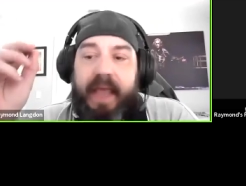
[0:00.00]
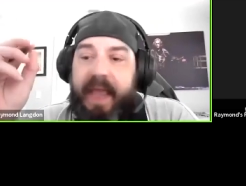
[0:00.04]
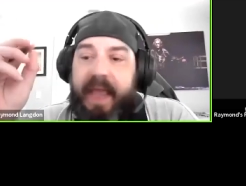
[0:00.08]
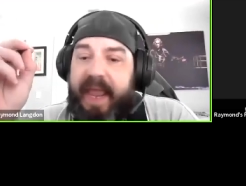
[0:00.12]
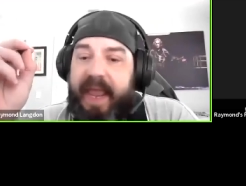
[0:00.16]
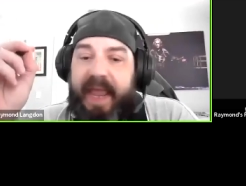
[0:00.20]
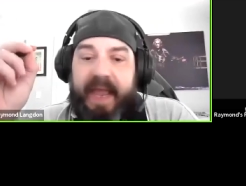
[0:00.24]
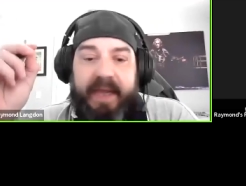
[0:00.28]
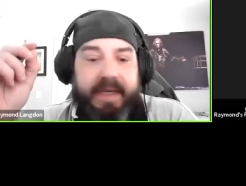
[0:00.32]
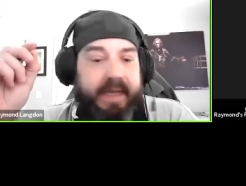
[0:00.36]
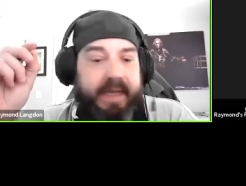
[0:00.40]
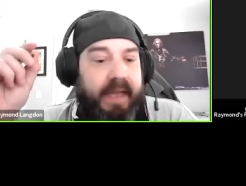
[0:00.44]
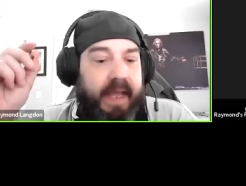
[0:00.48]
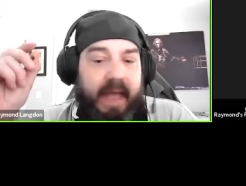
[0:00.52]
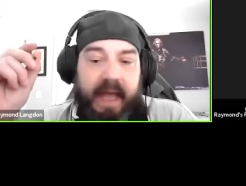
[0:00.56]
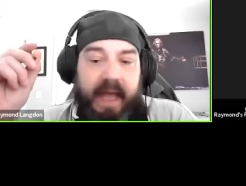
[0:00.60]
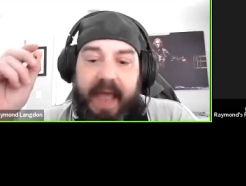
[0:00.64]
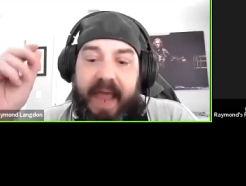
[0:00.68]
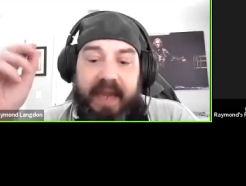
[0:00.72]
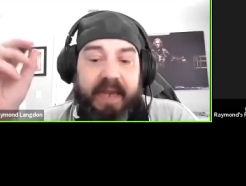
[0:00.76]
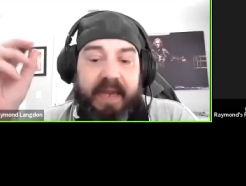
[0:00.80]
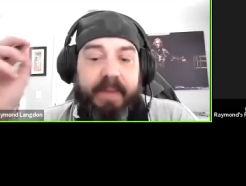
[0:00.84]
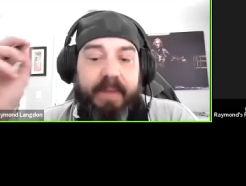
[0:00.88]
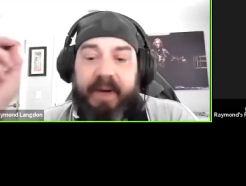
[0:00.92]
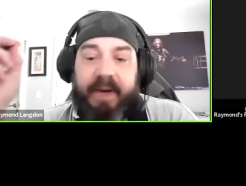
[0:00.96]
And uh,
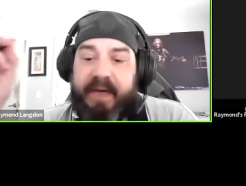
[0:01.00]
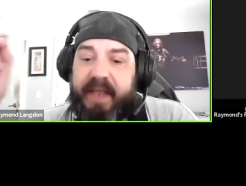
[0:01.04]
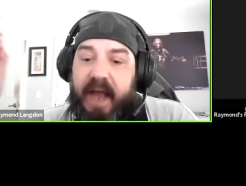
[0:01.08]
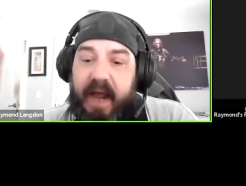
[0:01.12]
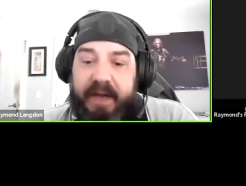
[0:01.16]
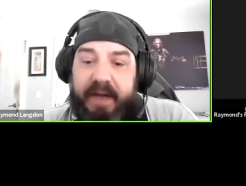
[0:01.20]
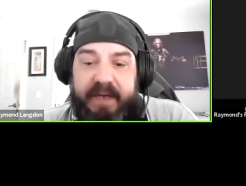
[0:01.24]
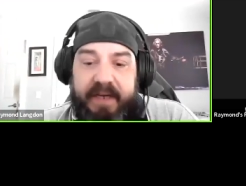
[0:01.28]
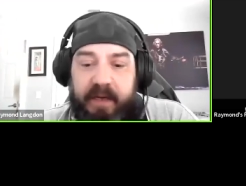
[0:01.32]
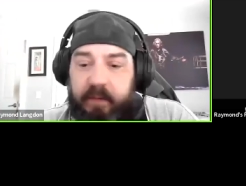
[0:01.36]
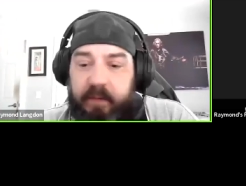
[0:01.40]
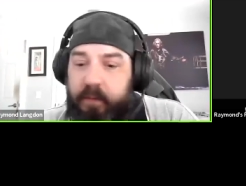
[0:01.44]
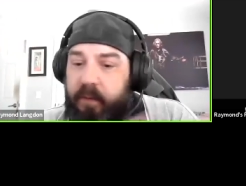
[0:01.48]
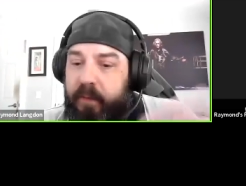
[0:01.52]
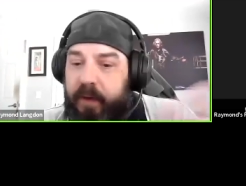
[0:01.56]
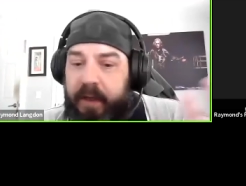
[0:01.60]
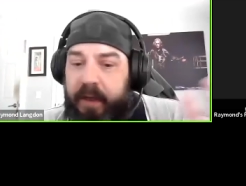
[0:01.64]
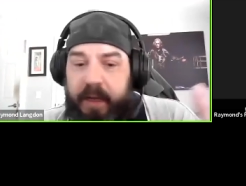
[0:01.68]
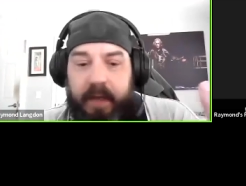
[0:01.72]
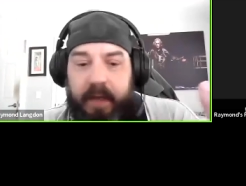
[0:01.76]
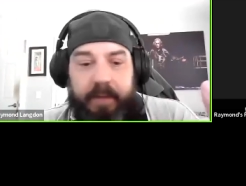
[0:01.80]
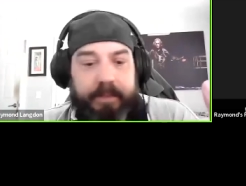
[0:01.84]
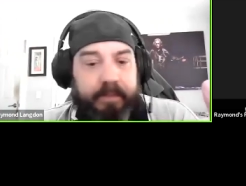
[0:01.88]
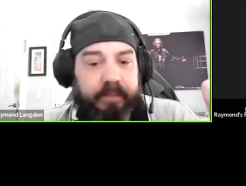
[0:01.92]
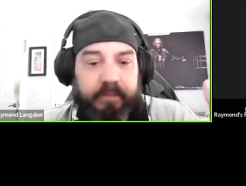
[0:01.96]
anybody on here,
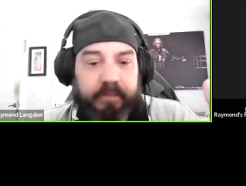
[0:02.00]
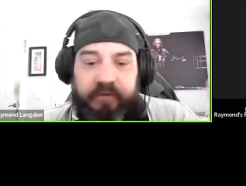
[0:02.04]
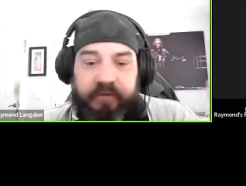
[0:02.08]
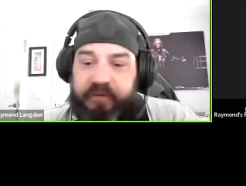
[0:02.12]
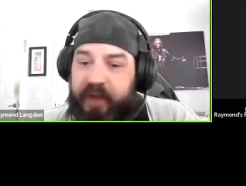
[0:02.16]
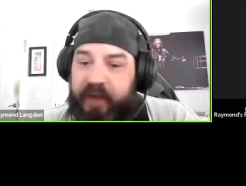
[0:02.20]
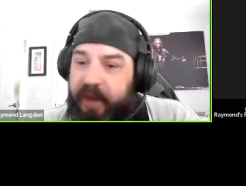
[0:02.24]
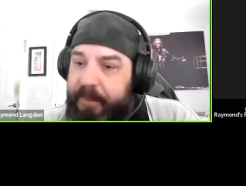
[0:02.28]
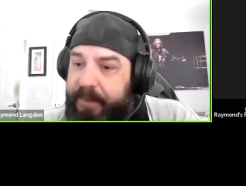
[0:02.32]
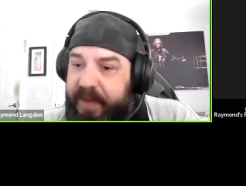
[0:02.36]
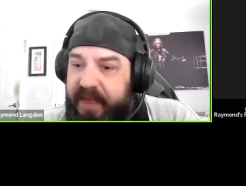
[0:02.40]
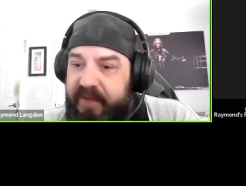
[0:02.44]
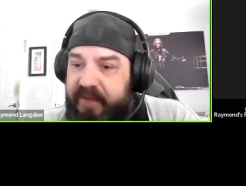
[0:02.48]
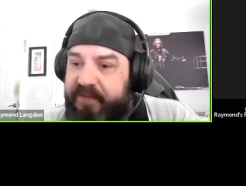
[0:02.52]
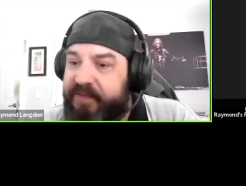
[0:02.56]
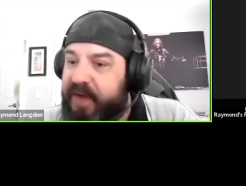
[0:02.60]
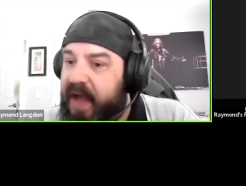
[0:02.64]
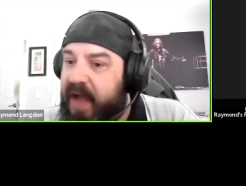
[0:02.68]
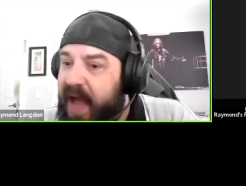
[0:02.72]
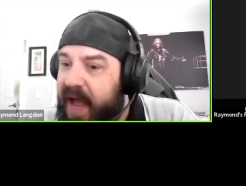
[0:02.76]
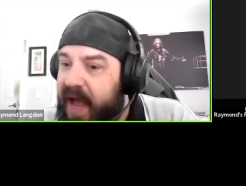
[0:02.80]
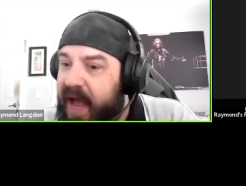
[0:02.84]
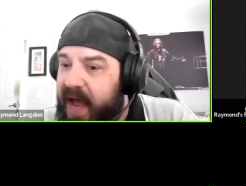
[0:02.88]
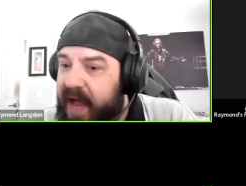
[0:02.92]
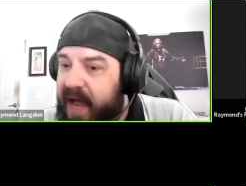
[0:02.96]
um, JP,
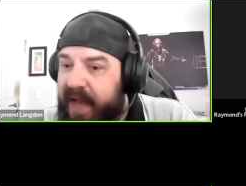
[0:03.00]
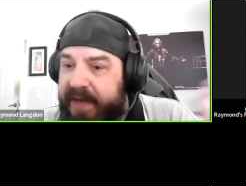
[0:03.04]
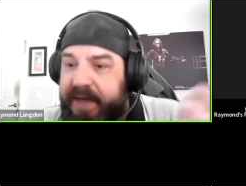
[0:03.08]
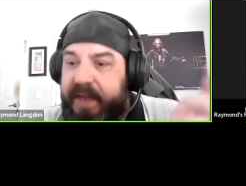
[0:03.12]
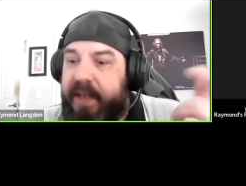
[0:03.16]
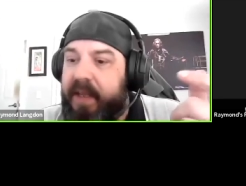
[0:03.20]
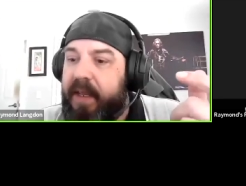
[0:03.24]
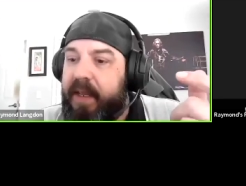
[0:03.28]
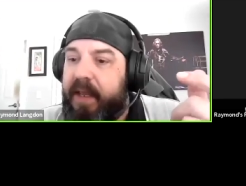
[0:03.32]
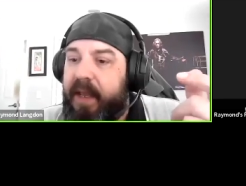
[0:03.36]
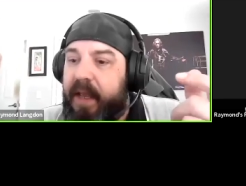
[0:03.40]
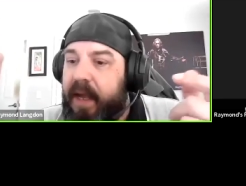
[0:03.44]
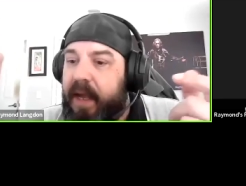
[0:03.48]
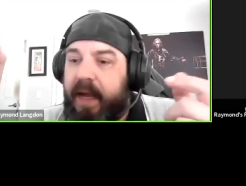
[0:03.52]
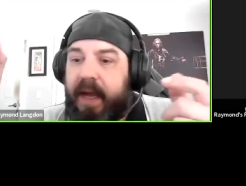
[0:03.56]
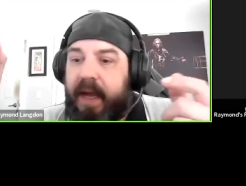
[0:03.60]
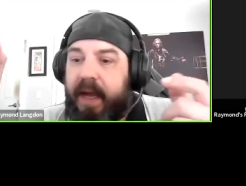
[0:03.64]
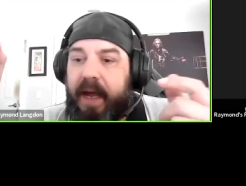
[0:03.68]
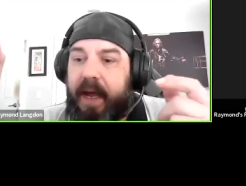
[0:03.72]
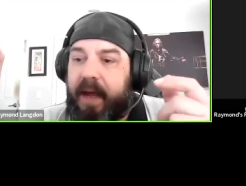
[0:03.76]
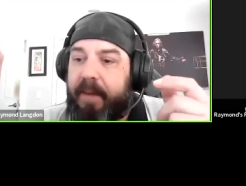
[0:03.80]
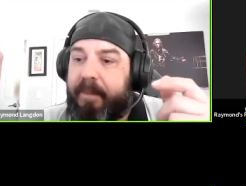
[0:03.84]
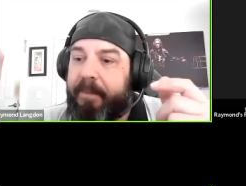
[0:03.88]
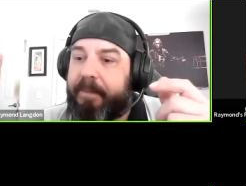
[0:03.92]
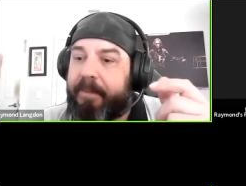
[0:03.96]
Fahad,
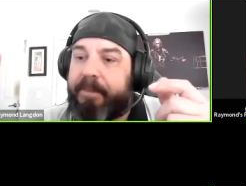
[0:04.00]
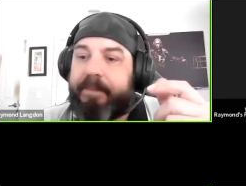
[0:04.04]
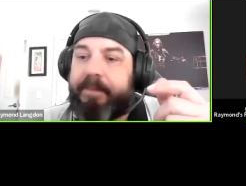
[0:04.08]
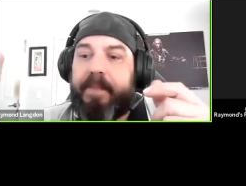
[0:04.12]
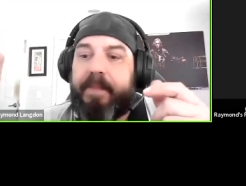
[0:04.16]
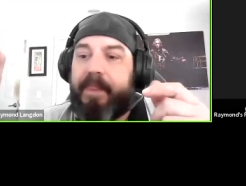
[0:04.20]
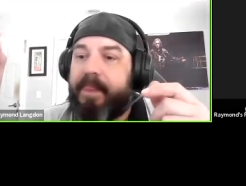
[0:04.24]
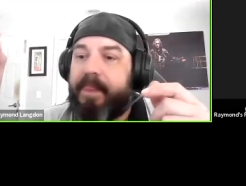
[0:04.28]
um,